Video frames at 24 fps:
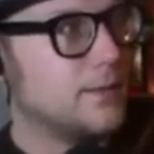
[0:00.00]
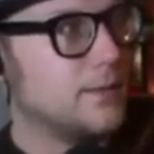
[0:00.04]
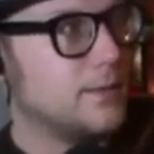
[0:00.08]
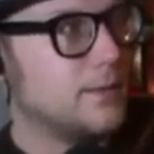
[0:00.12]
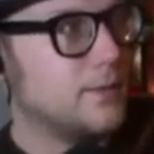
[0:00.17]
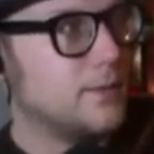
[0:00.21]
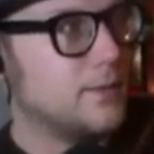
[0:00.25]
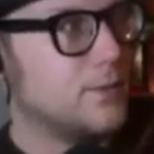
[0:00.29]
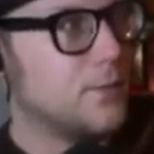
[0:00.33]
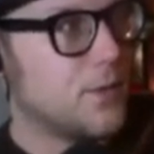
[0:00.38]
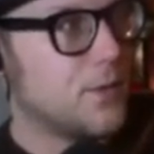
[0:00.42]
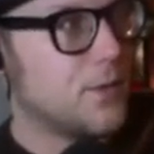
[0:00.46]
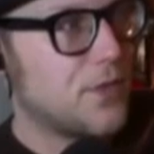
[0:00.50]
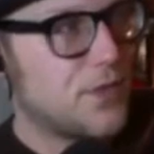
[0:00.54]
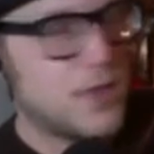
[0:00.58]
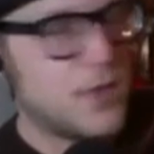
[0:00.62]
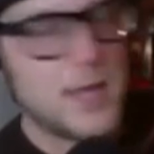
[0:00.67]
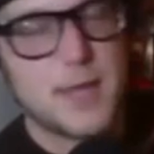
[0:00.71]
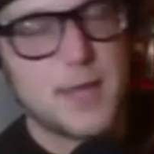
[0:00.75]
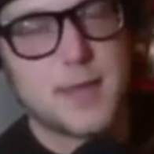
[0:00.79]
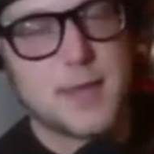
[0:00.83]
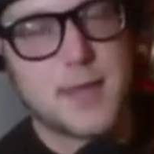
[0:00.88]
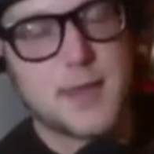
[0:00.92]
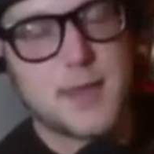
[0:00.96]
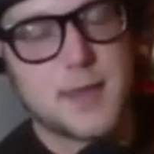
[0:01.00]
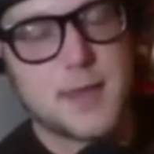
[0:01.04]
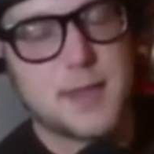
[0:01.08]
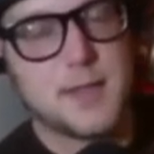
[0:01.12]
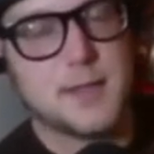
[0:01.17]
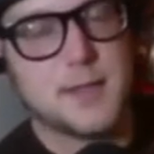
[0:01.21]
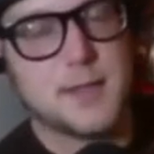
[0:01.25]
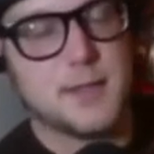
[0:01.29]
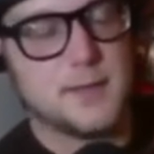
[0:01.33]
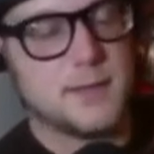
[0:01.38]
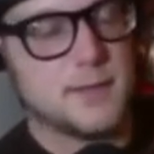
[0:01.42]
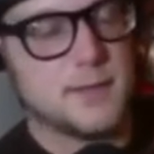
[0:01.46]
you would think
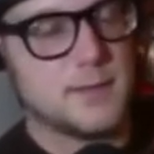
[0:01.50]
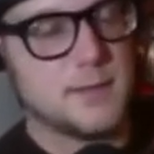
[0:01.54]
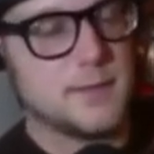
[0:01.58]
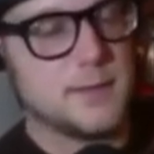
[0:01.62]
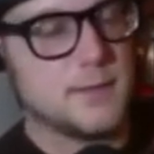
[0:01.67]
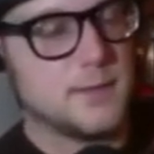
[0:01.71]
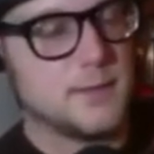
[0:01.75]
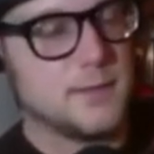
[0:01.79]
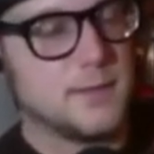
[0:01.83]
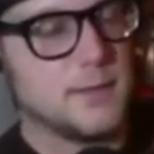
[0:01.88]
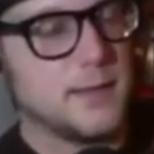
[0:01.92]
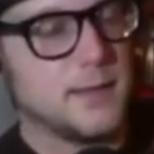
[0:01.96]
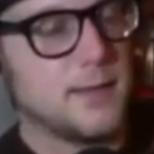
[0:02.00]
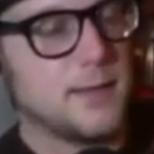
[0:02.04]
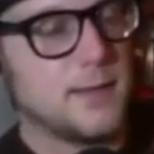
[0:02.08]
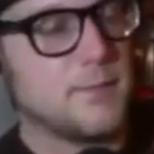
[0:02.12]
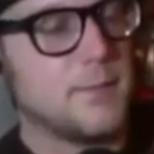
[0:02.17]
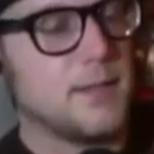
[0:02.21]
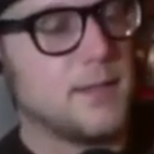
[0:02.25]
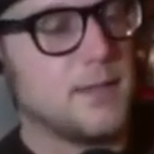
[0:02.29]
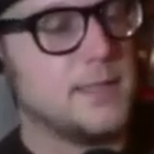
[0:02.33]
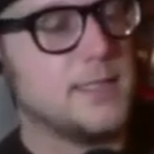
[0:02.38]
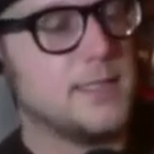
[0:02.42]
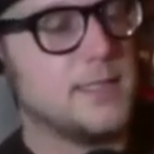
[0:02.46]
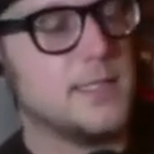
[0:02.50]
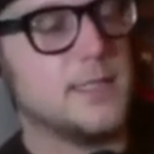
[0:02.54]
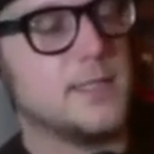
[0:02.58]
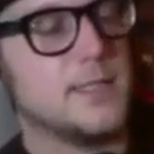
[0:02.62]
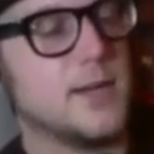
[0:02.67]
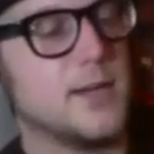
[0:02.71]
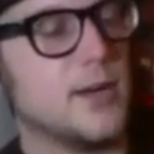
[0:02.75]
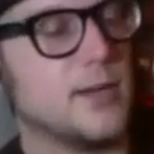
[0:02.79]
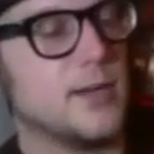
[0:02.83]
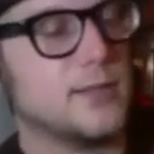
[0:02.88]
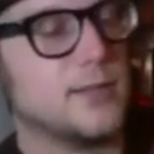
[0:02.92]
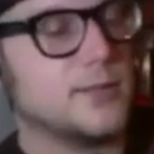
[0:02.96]
that like my
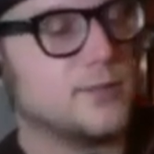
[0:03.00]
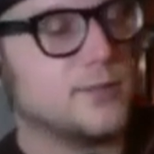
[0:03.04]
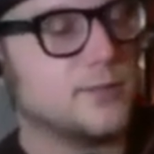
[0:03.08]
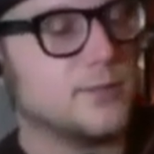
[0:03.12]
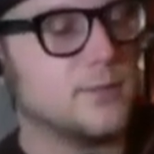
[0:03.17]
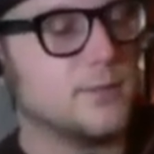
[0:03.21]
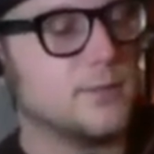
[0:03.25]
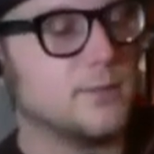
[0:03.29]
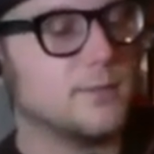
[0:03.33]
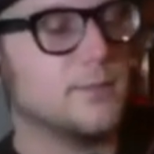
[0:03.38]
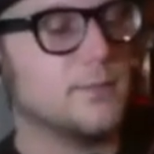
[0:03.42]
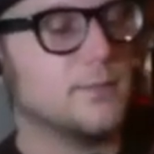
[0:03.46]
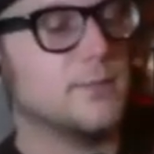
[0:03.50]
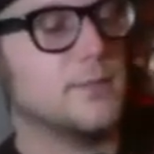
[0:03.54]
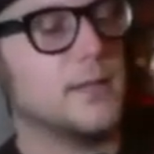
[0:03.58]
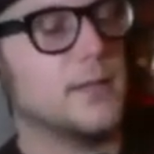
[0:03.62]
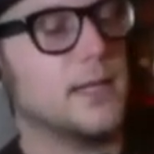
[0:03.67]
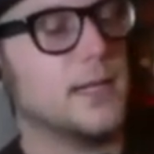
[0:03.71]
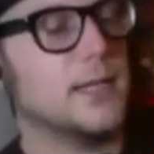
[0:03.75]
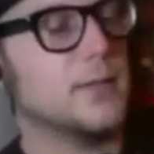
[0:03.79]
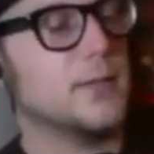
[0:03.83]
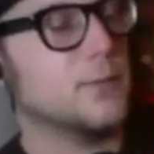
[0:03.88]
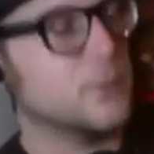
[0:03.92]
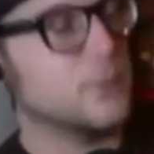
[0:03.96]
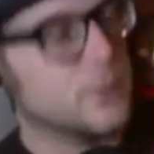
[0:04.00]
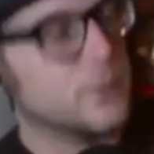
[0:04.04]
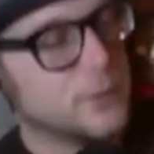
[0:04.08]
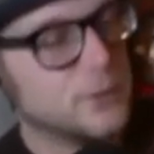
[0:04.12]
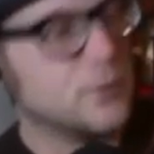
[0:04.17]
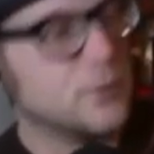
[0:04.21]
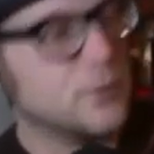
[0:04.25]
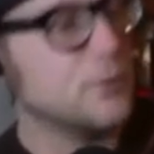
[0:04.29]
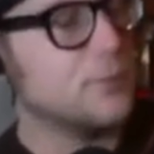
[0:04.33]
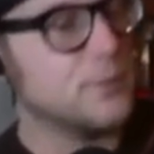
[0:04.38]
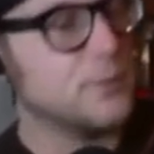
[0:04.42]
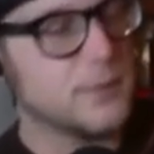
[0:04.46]
detox from heroin or
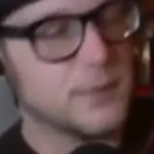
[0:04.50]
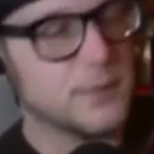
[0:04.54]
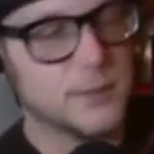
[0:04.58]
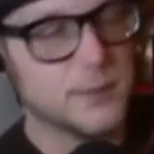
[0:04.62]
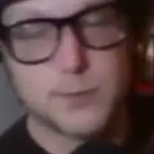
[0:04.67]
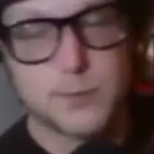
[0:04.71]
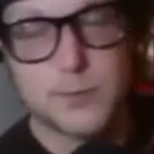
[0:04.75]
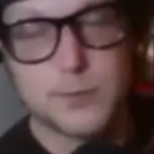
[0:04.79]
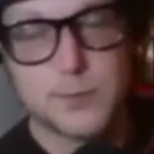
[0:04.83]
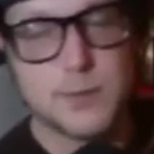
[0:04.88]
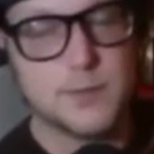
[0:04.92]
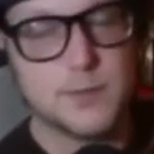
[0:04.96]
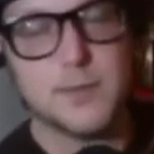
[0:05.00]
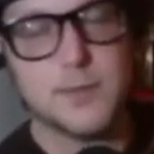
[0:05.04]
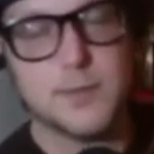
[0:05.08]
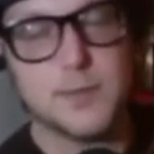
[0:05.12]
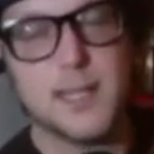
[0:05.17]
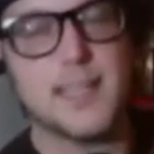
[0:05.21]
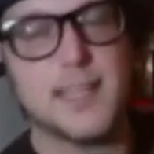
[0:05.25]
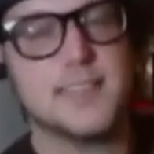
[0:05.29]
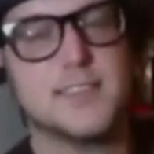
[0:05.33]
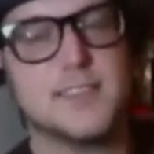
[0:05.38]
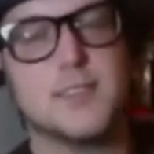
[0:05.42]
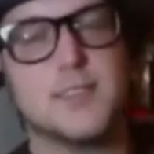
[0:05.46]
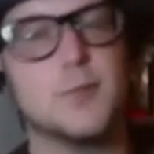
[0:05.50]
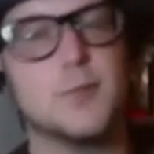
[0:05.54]
opiates would have lasted